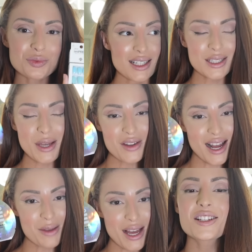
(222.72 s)
Next we have an
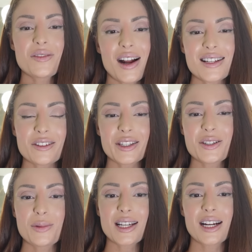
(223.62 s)
eye mask. If your eyes are looking
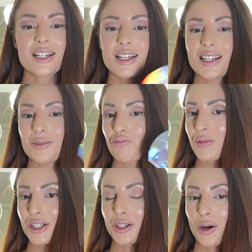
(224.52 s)
super tired,
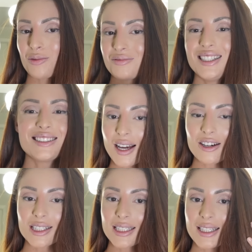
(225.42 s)
here you go. I
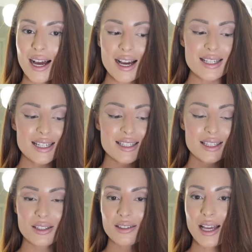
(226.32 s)
already did the eyes, I did
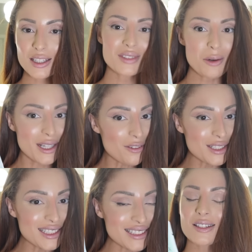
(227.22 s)
the nails, now we got
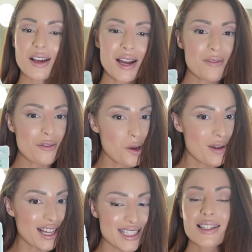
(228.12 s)
feet. So now I have a foot
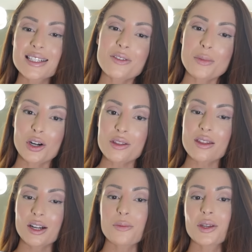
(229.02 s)
mask. This is from Earth
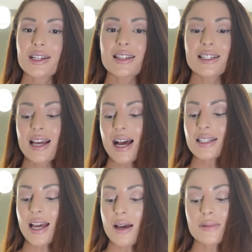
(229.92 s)
Therapeutics. This has
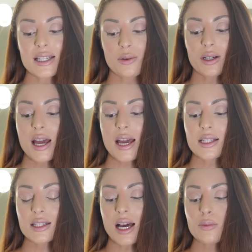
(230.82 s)
hemp seed oil and
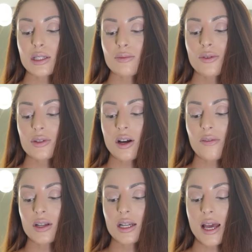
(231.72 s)
it's to help smooth,
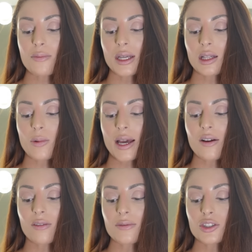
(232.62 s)
soften, and peel away
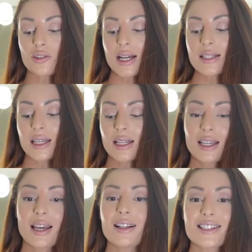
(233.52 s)
rough, dry skin and
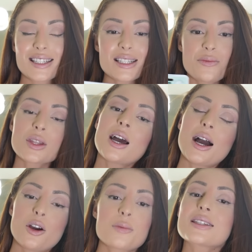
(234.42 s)
calluses. I
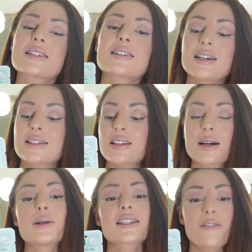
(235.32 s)
hope this does
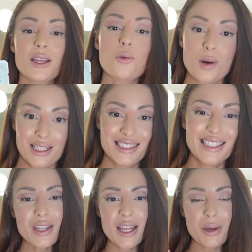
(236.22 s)
someone's feet well.
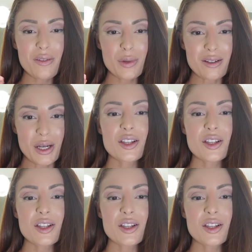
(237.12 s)
Then we have a brow soap.